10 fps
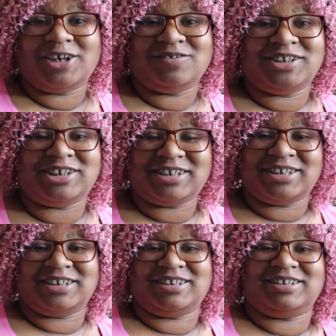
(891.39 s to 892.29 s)
which
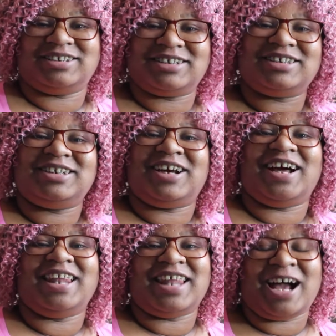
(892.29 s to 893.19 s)
is, you know,
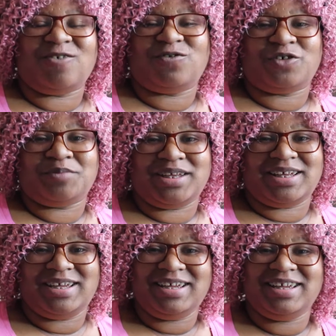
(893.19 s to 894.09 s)
a lot for
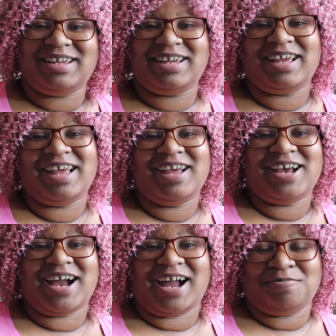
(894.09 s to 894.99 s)
me
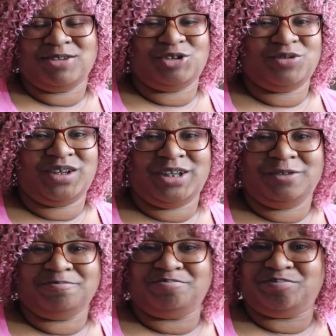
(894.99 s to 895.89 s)

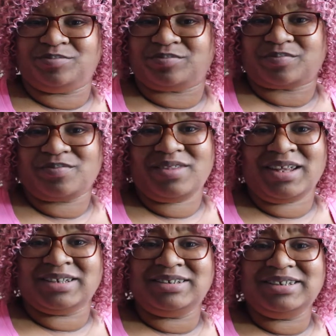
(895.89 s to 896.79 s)
between
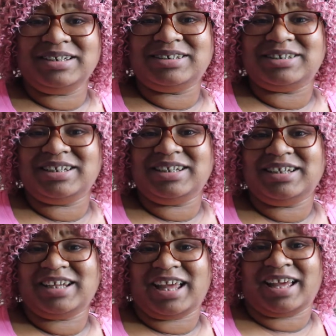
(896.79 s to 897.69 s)

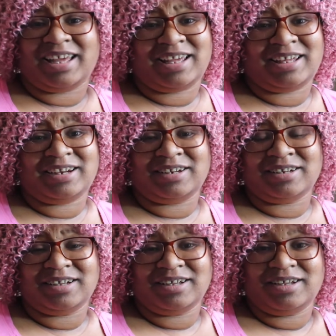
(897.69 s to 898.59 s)
teaching
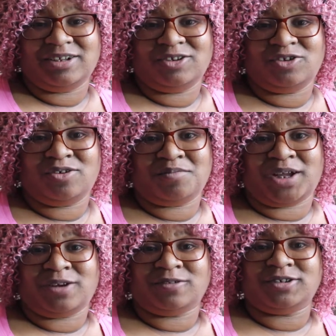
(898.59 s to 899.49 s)
and doing
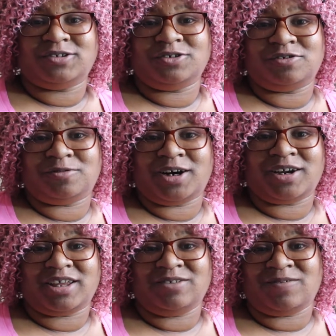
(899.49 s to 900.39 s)
my own student
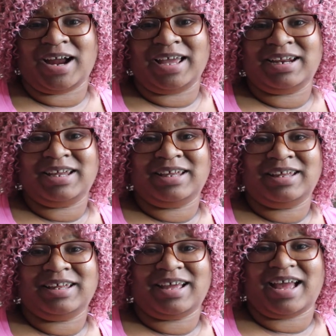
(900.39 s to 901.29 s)
work and
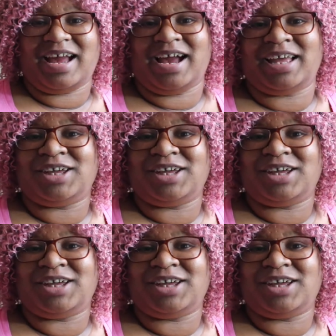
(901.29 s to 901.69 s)
writing. I